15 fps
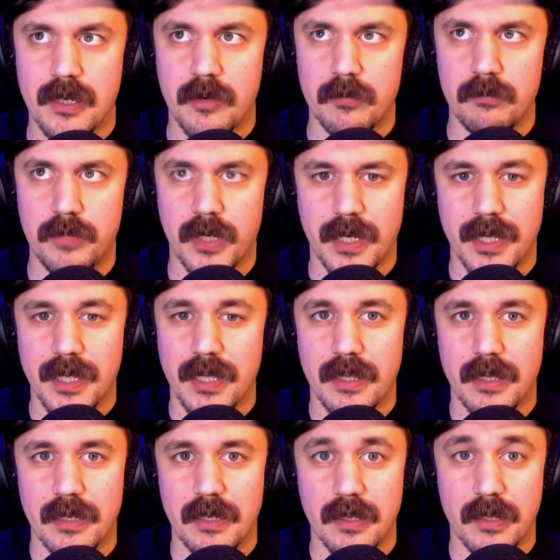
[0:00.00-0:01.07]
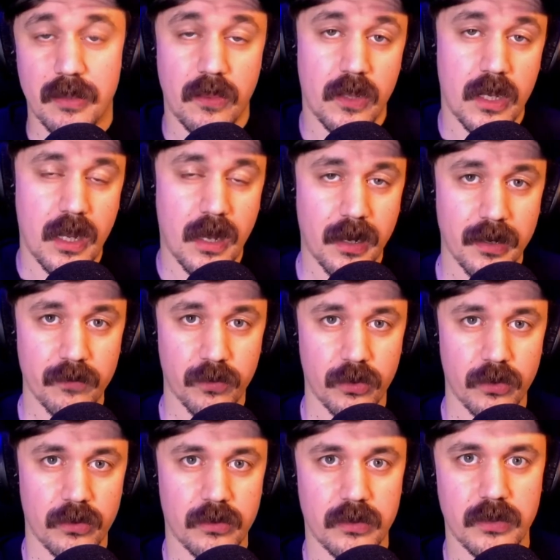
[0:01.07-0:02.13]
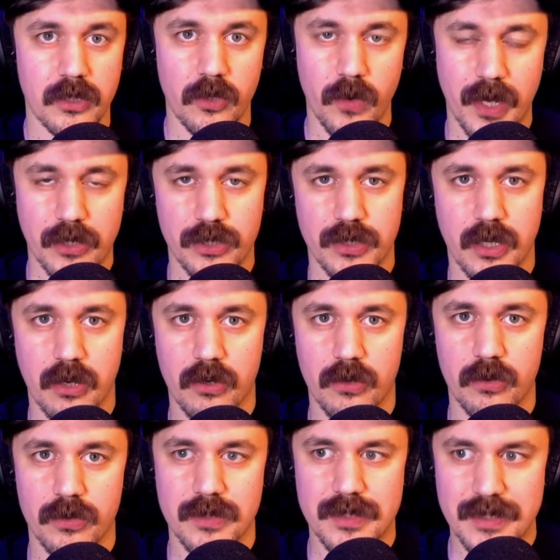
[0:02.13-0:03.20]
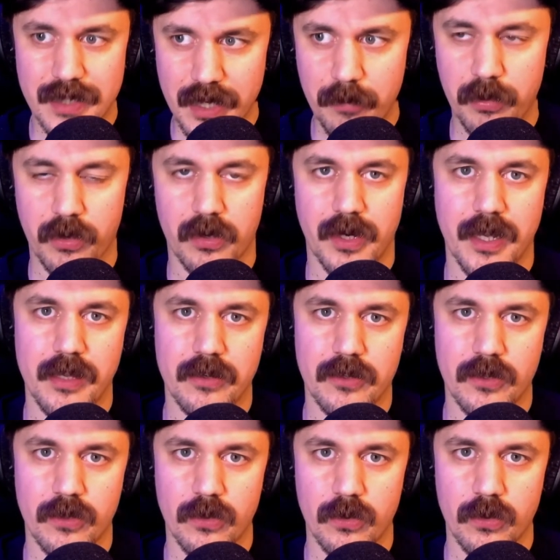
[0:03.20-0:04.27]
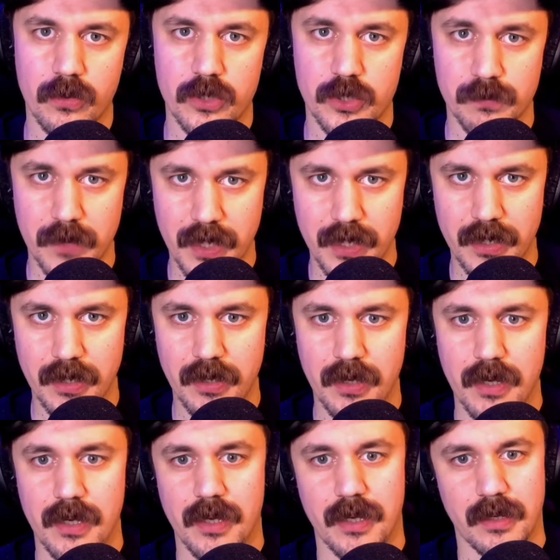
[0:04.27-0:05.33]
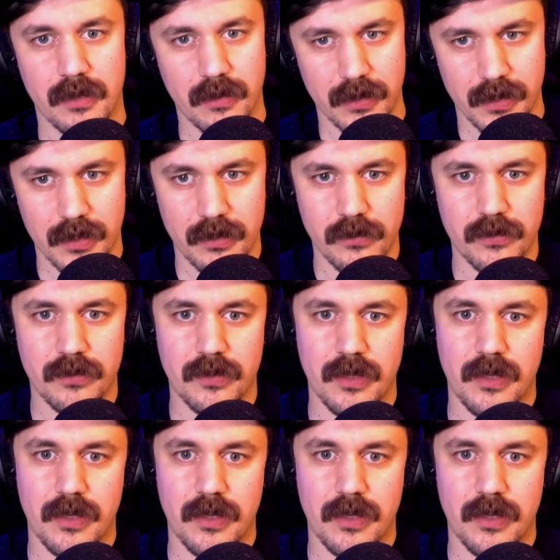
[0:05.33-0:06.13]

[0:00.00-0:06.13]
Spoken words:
But in the novel, you actually go deeper into Shmi and Klieg's